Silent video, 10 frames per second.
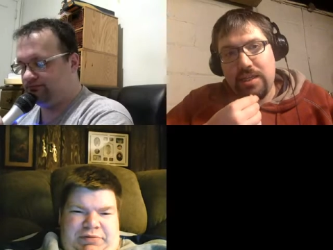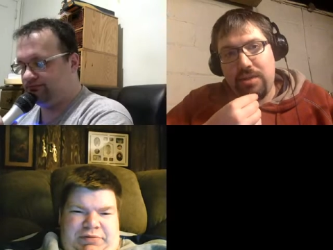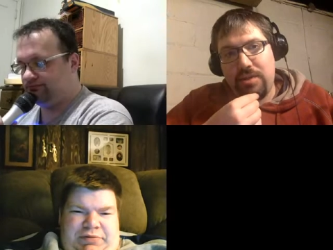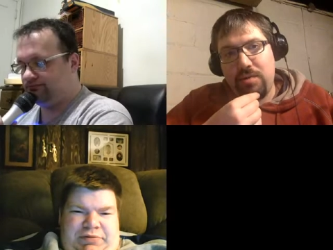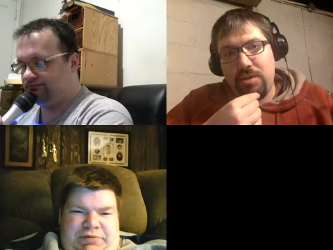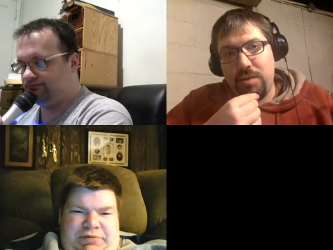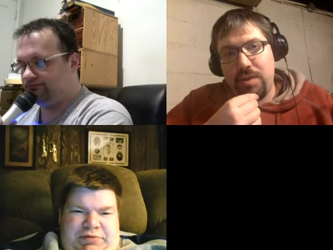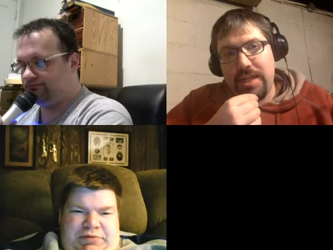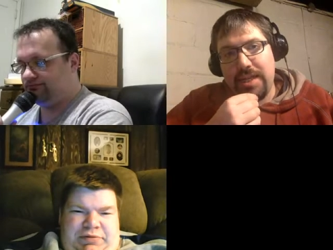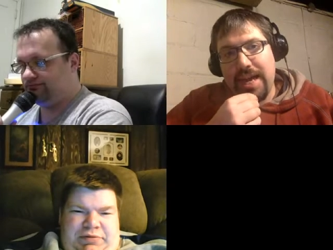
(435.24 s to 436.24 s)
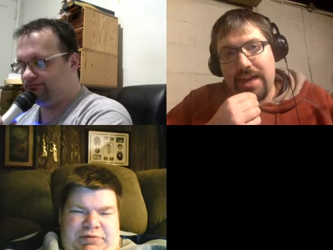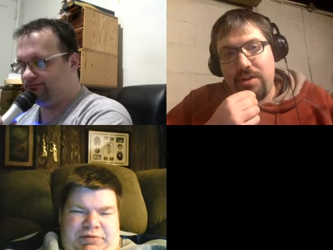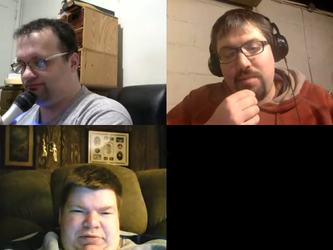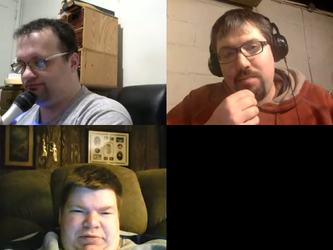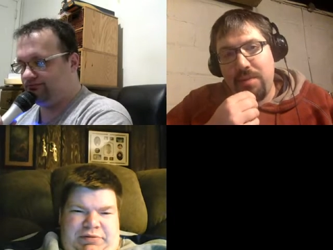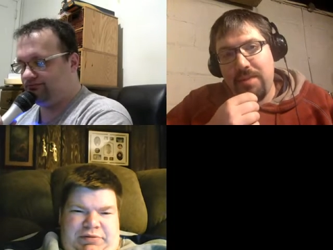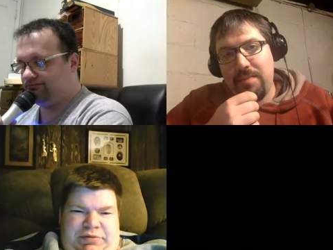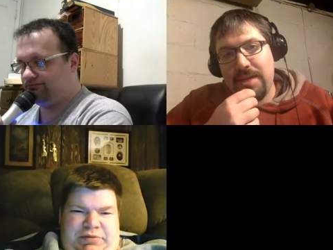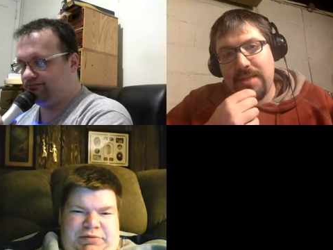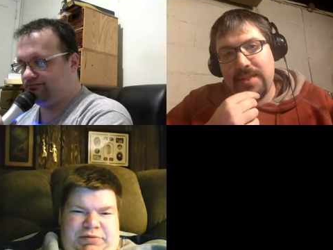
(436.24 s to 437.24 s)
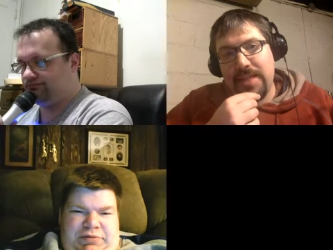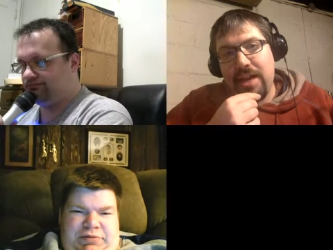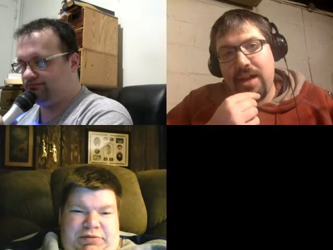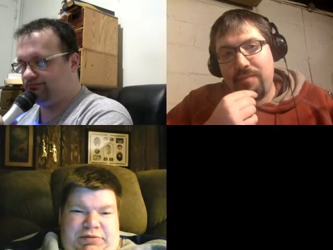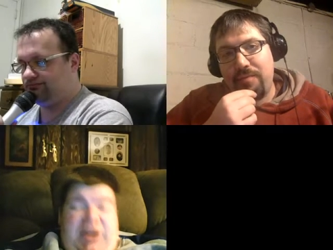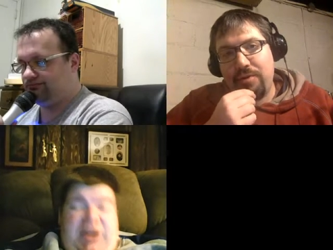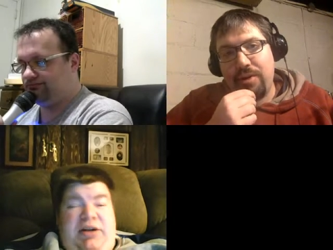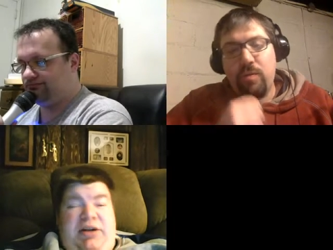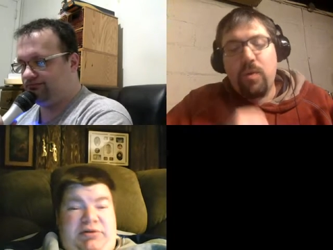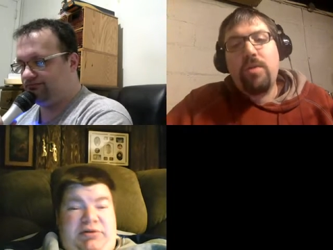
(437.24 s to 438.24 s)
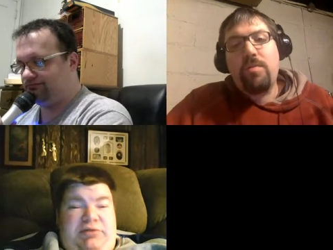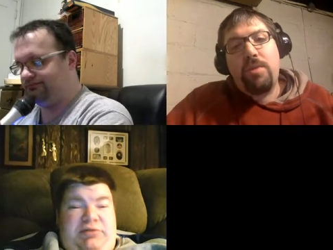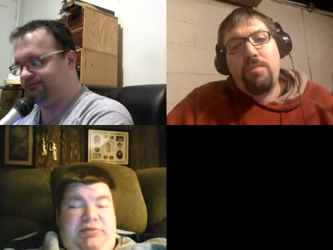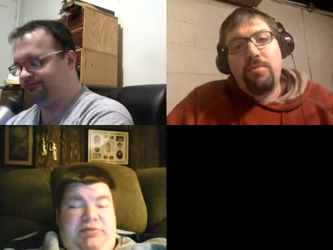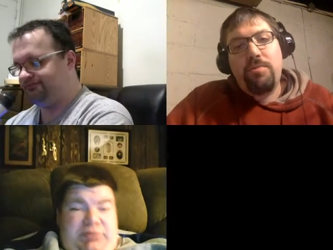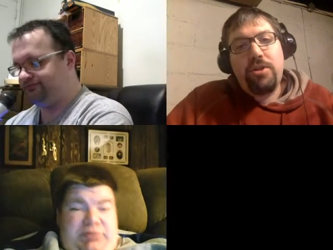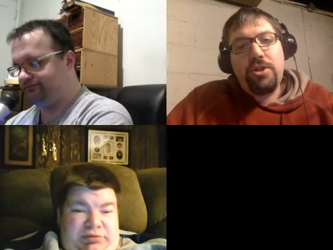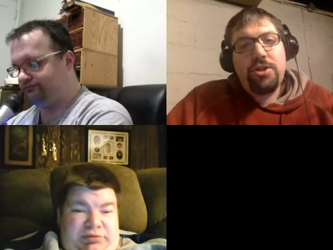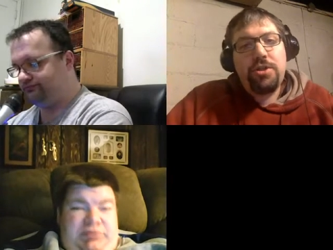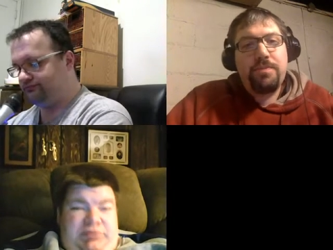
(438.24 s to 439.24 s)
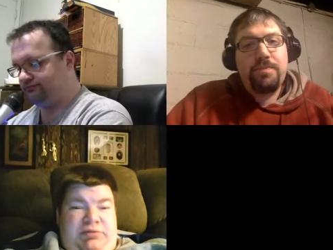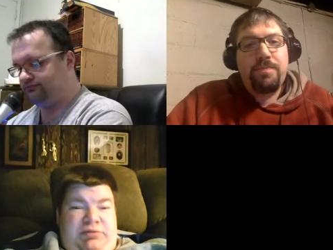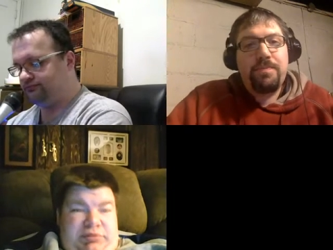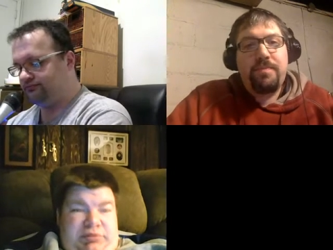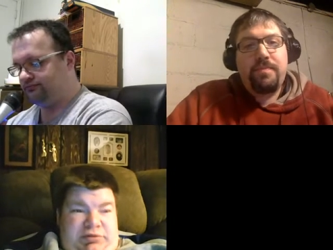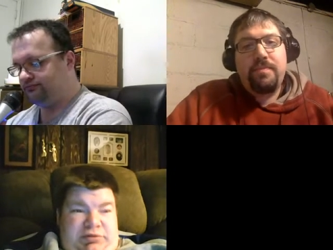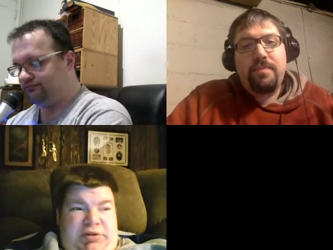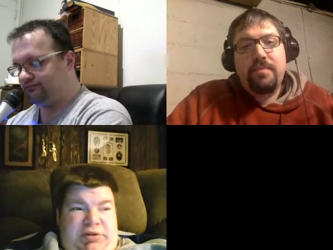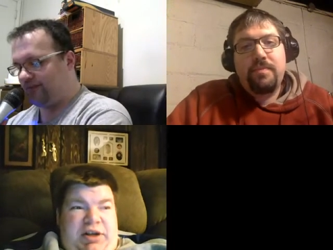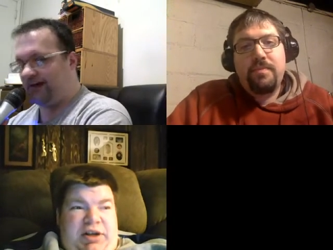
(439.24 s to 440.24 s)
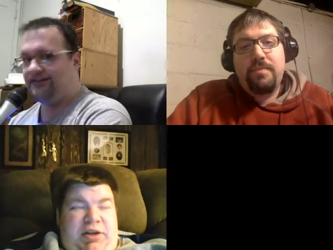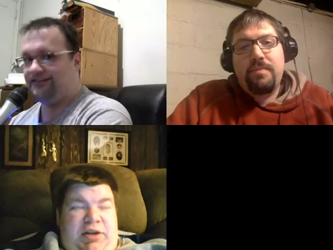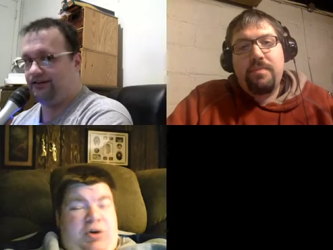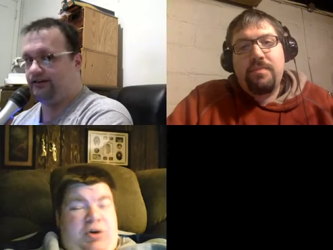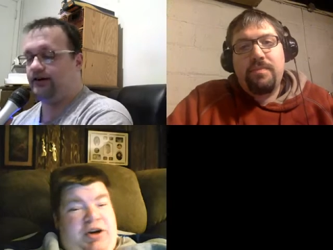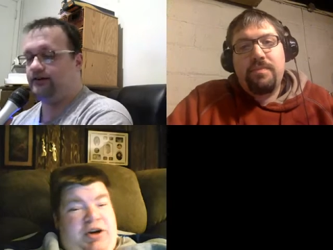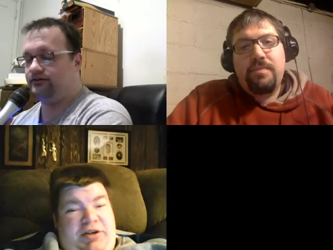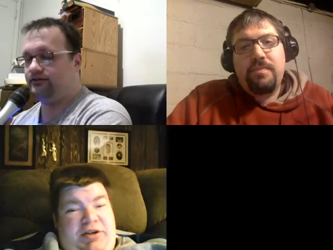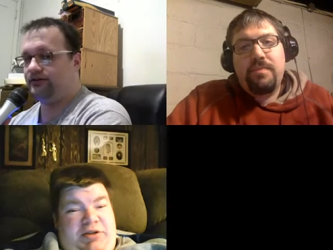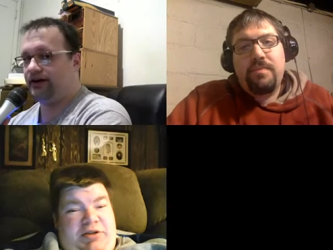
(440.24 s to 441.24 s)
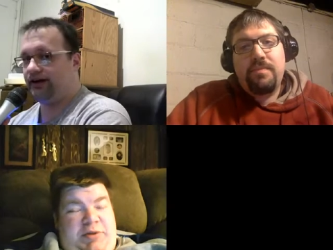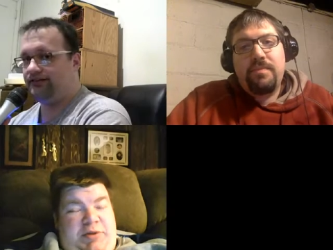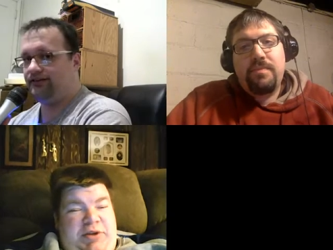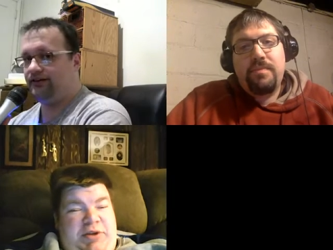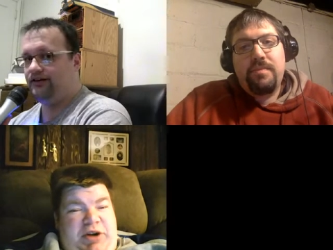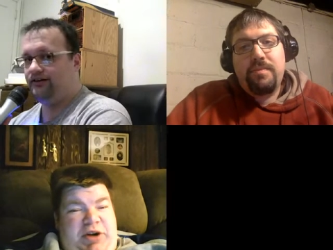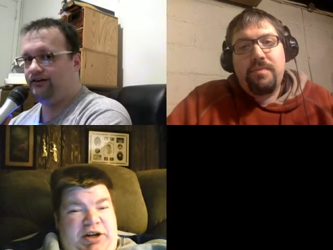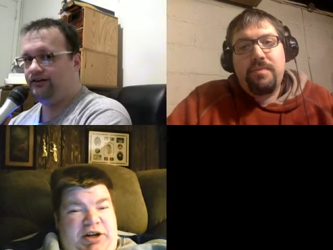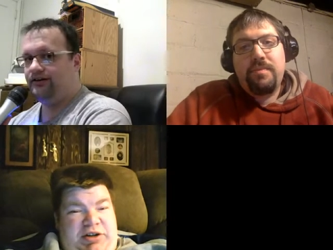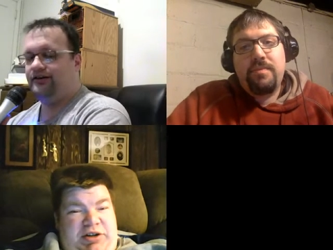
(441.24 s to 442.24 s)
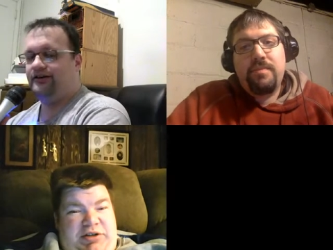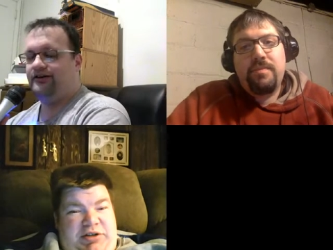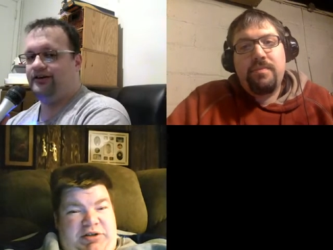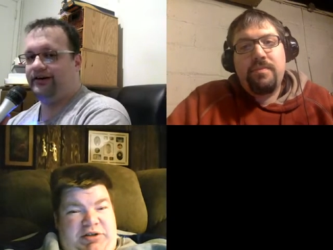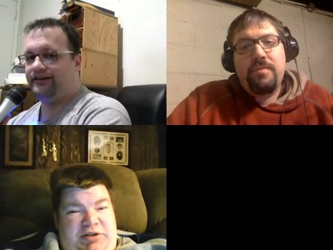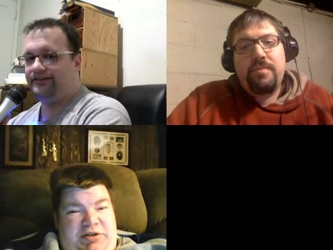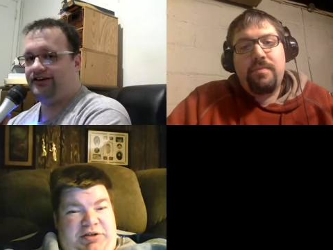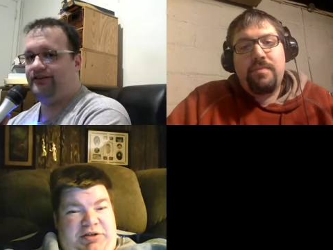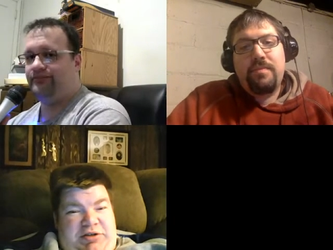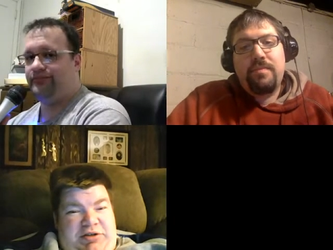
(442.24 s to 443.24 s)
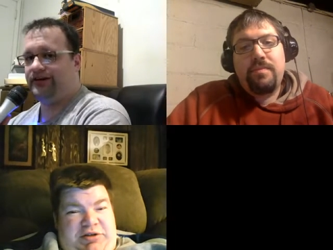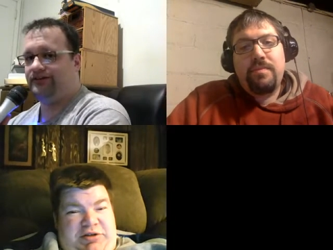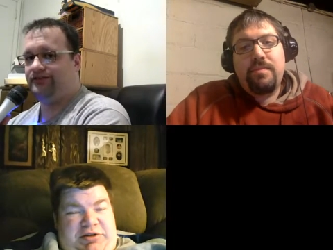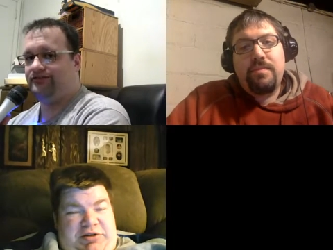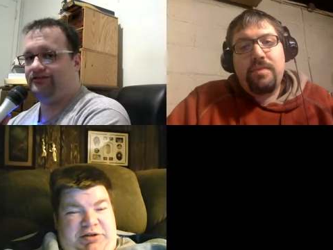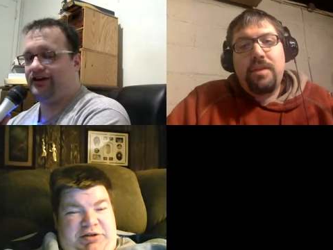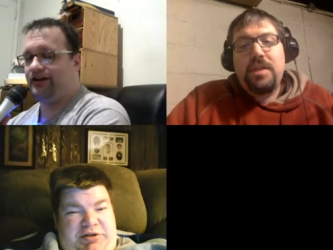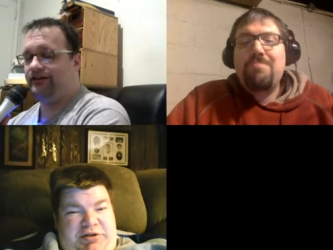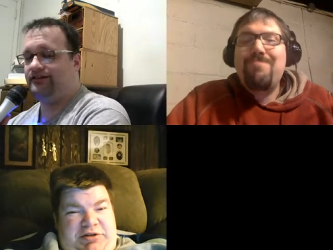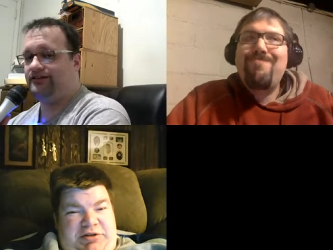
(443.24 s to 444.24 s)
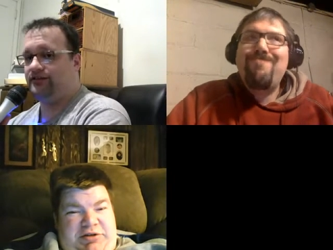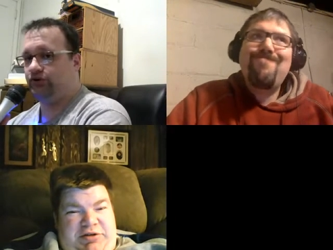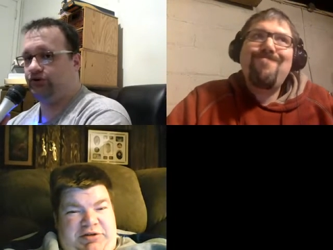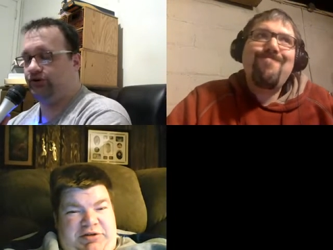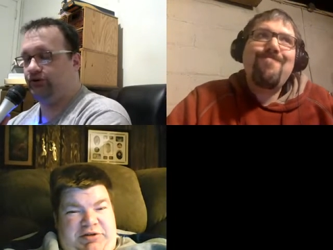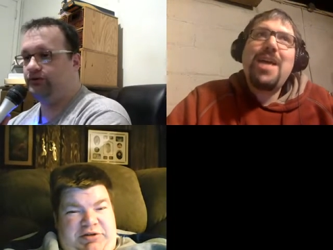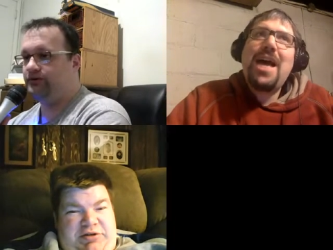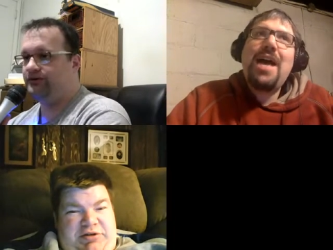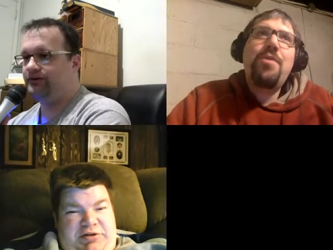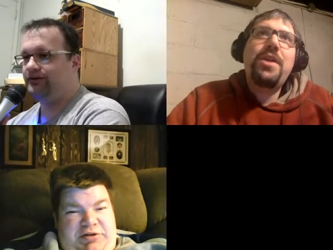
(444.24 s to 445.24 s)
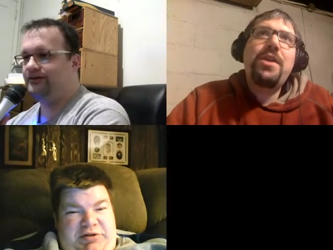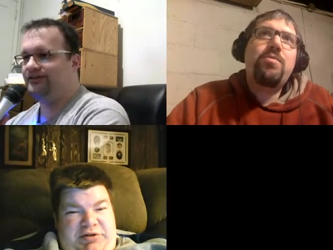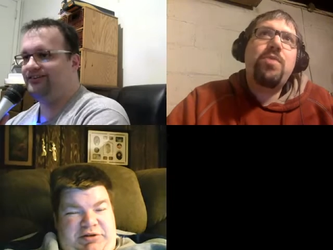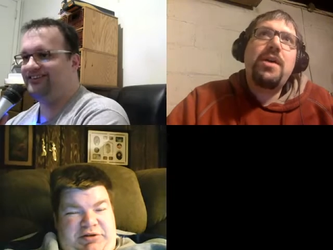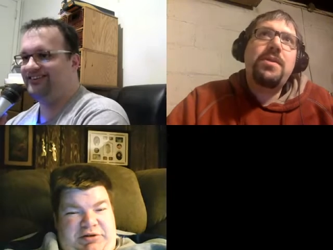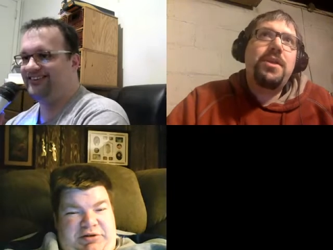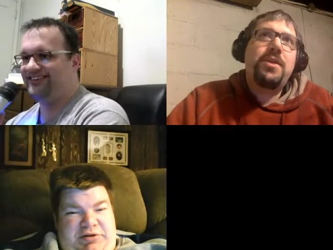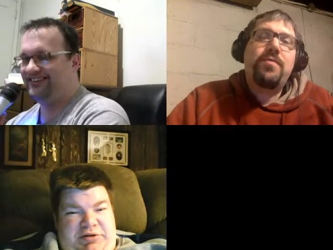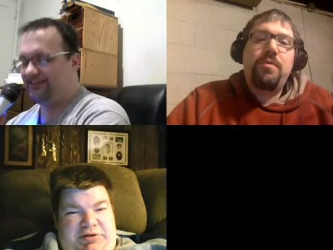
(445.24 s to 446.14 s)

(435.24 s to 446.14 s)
Speaker 1: Don't you think that could maybe set up for yeah. a Royal Rumble push?
Speaker 2: I can see that. I can see. I can see him being at least number two.
Speaker 1: I don't think the Rock is there for